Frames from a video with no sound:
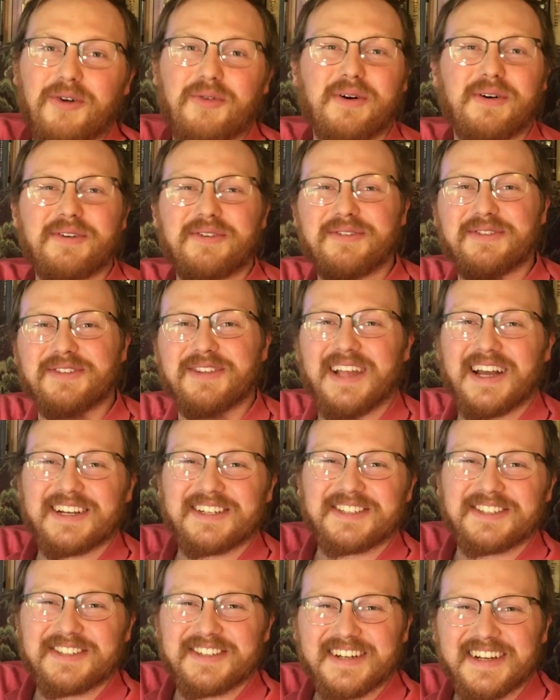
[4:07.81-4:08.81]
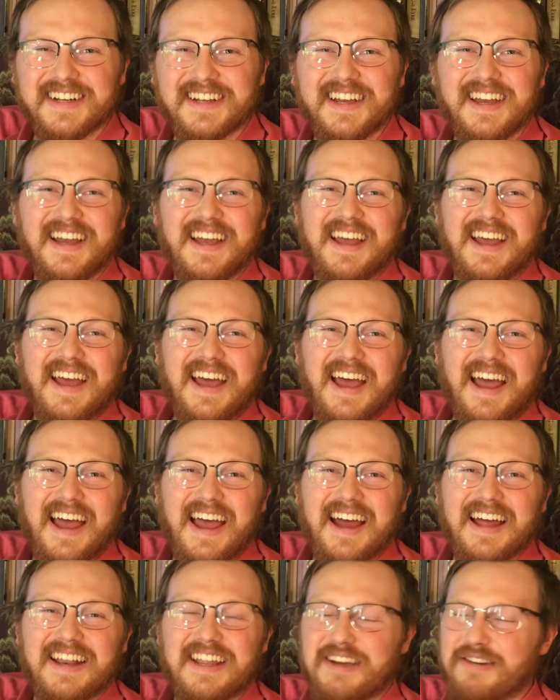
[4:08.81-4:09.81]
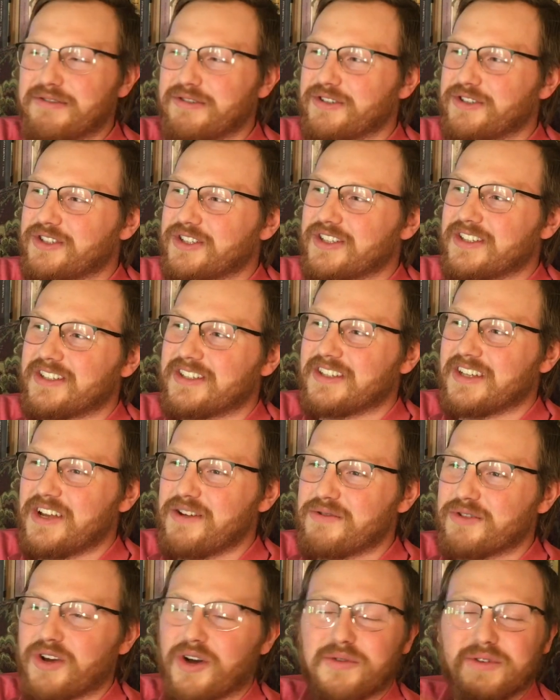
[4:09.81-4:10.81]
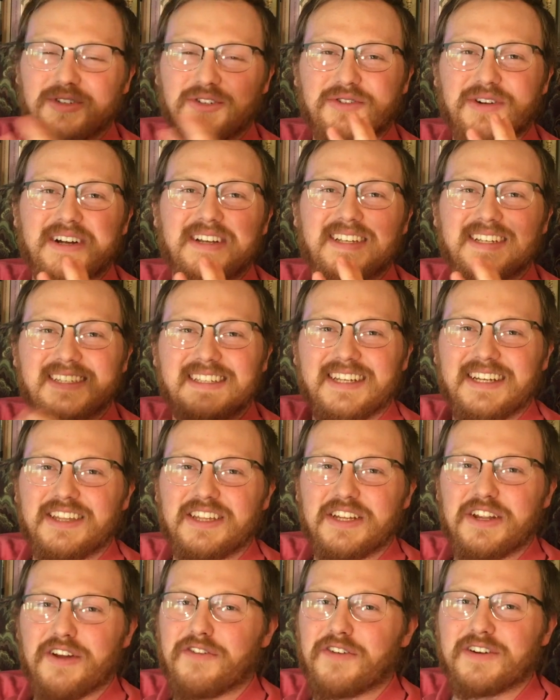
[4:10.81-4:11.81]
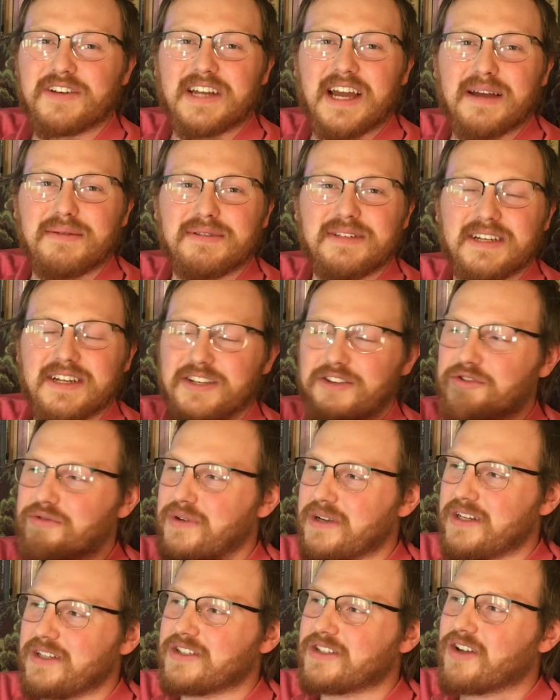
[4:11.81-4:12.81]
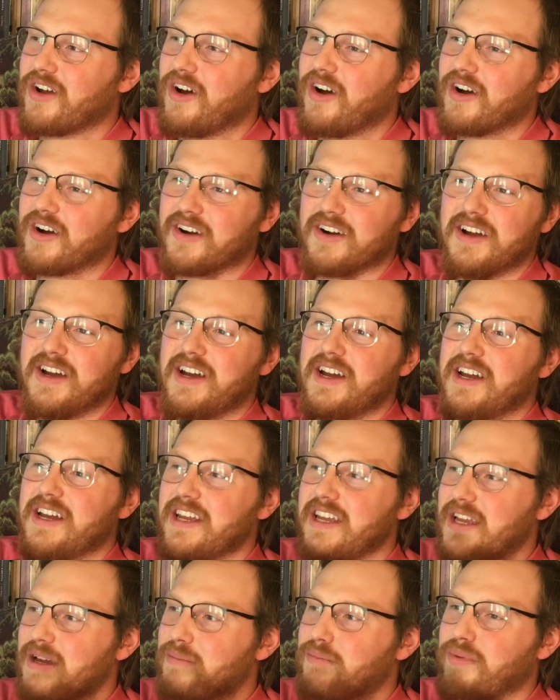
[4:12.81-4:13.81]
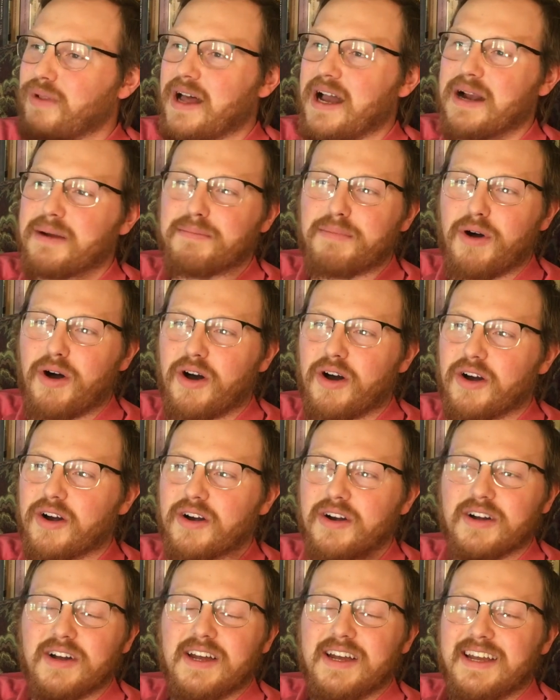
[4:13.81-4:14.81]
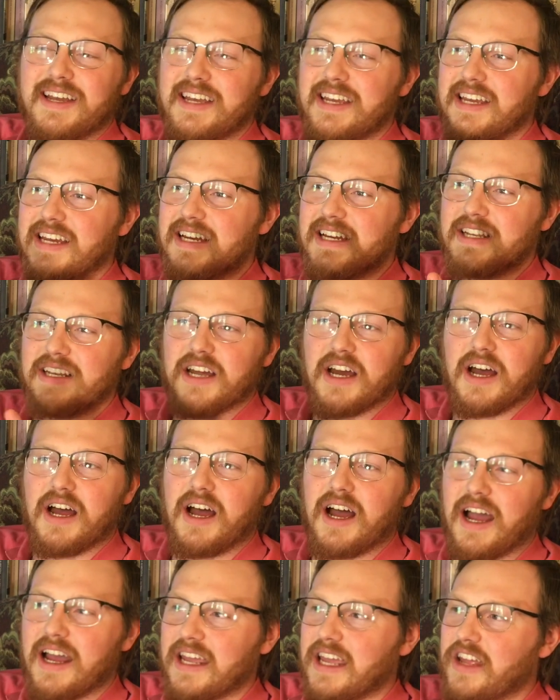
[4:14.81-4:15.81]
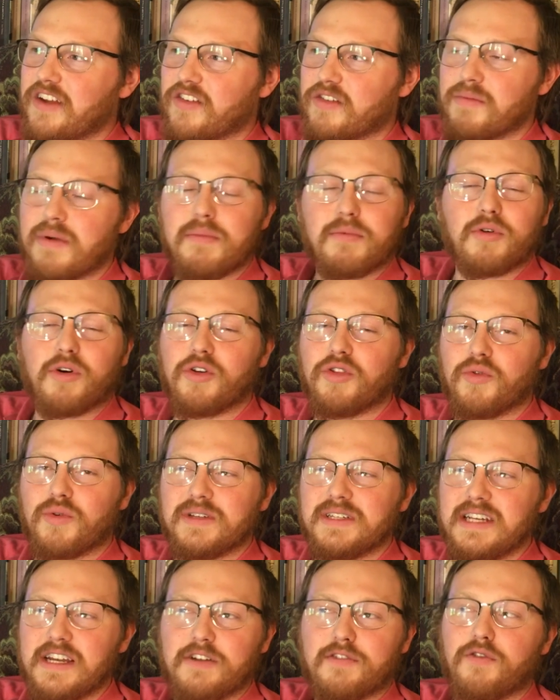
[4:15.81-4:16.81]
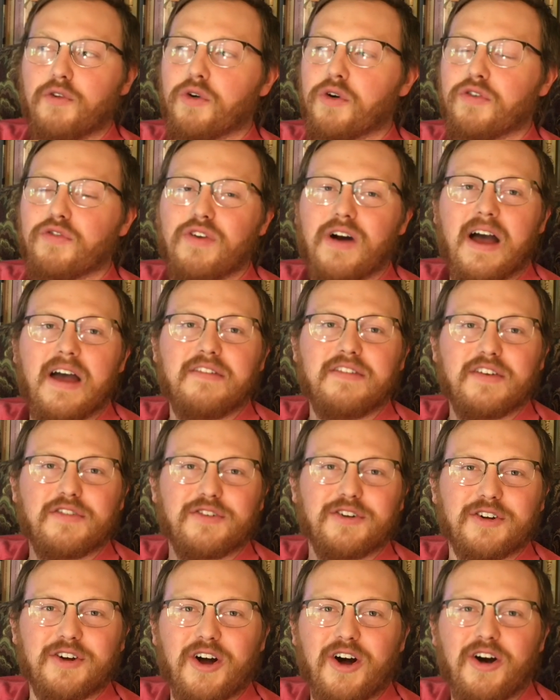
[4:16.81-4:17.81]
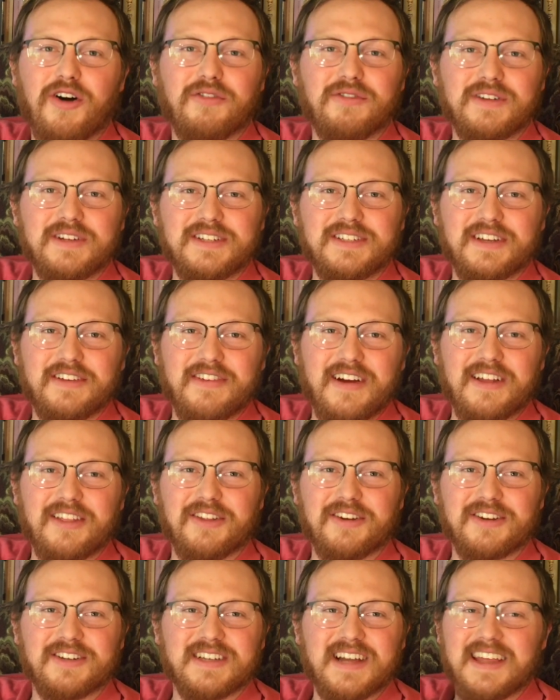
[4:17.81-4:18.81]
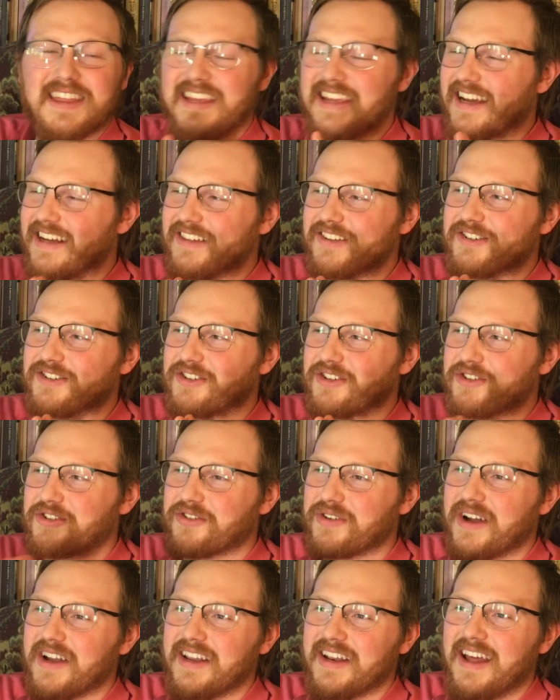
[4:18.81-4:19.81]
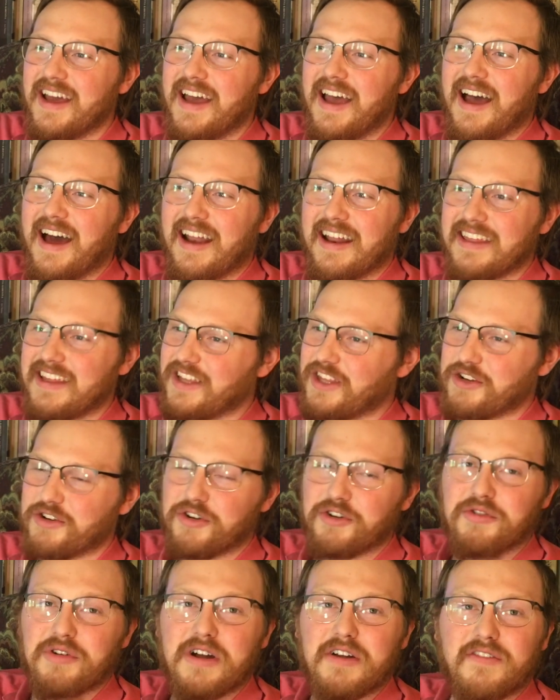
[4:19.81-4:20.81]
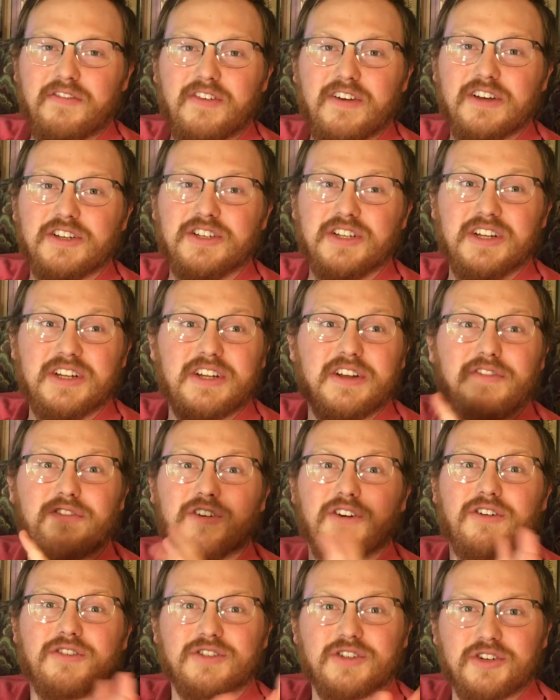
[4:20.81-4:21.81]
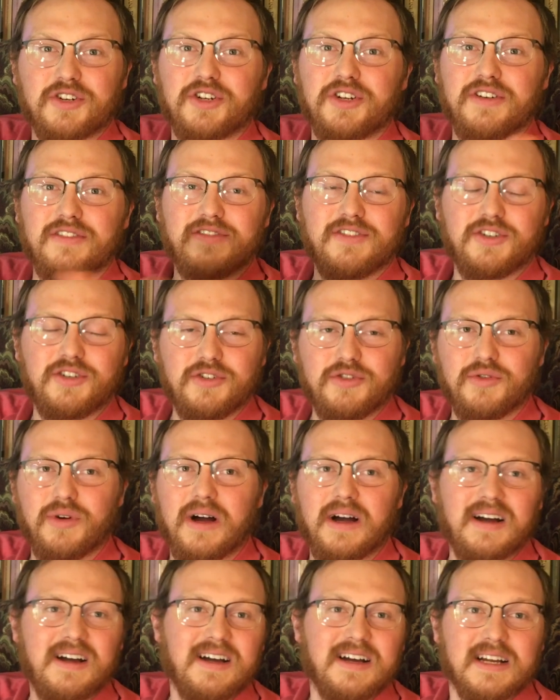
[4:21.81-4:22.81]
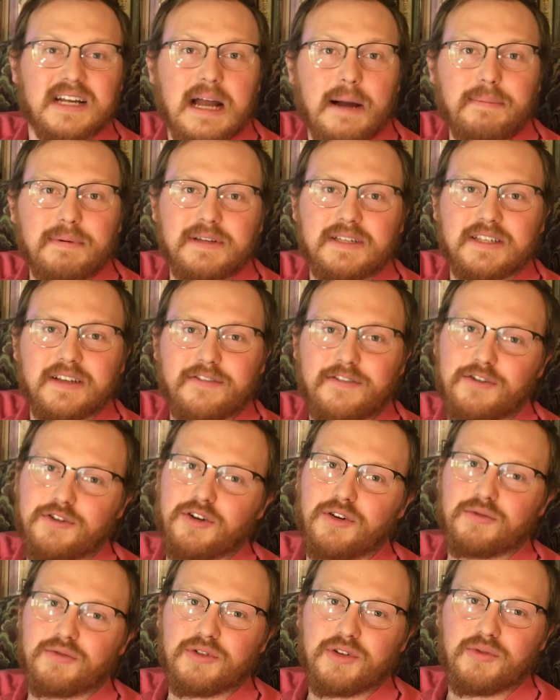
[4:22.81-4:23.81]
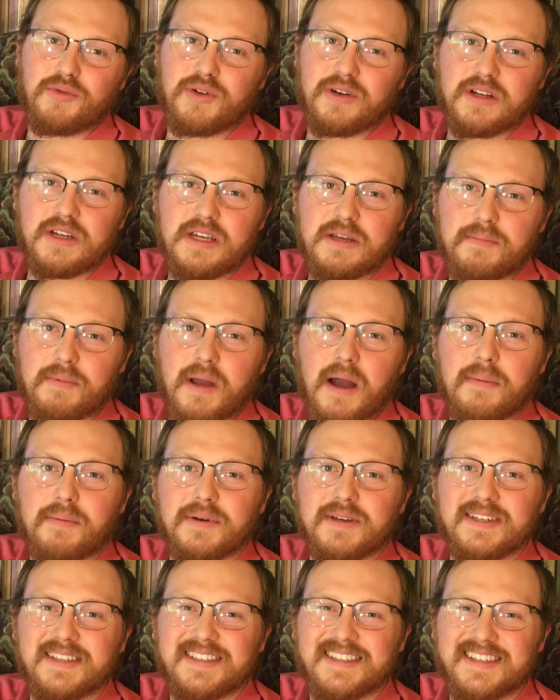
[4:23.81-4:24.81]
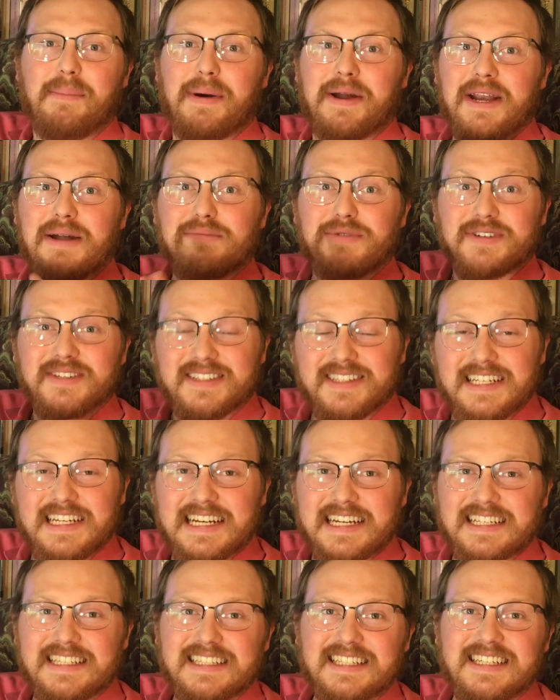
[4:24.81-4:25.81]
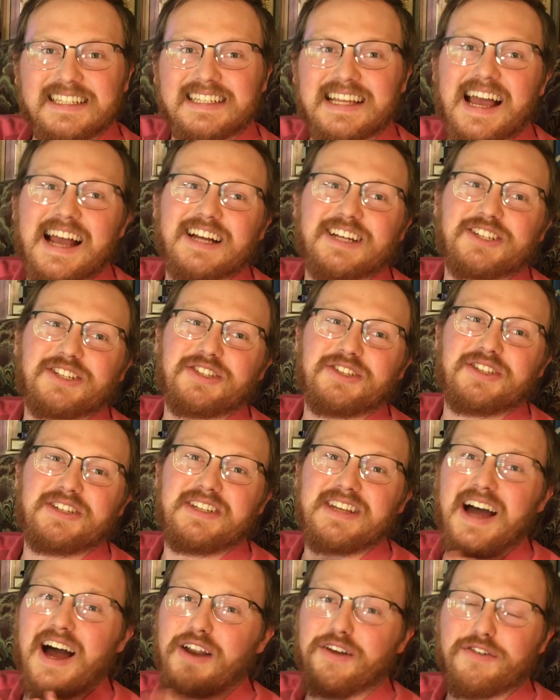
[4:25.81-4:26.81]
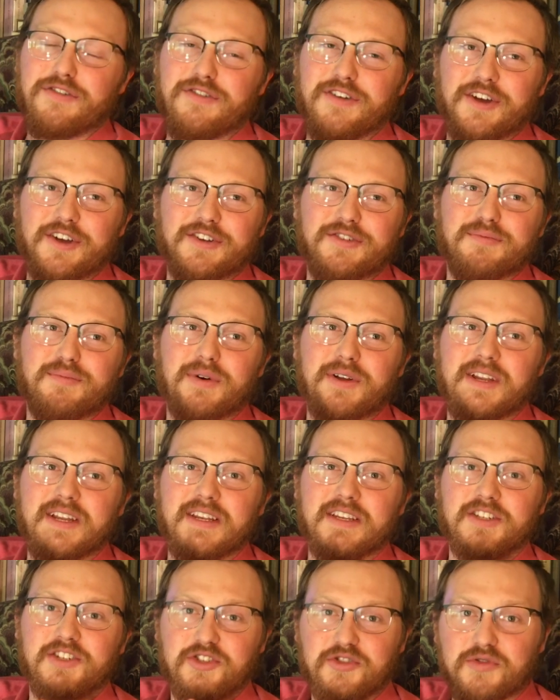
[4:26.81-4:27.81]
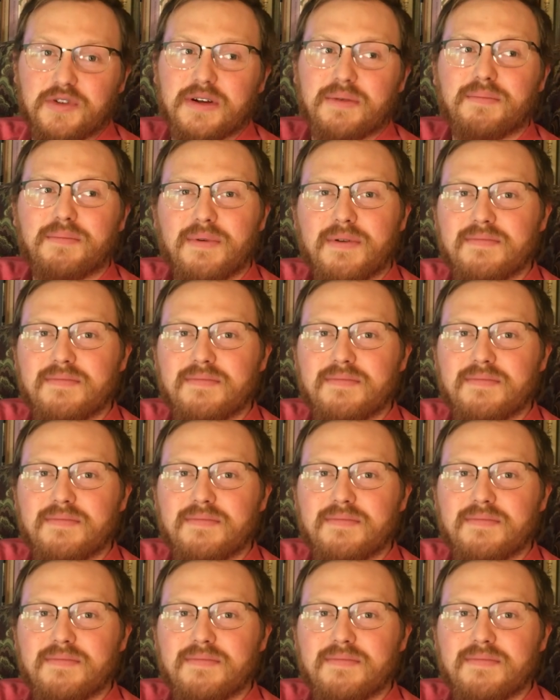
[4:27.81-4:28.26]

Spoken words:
while he was lecturing. And it was always great to see the different types. He had Green Star, he had Black Bar, he had, I can't even remember all the ones. He had 4 or 5 different colonies of Endlers. I think Endlers are great. I think they're a great fish and a different alternative to guppies if you don't really want to keep guppies. My number 6 is actually not a fish, but it's shrimp.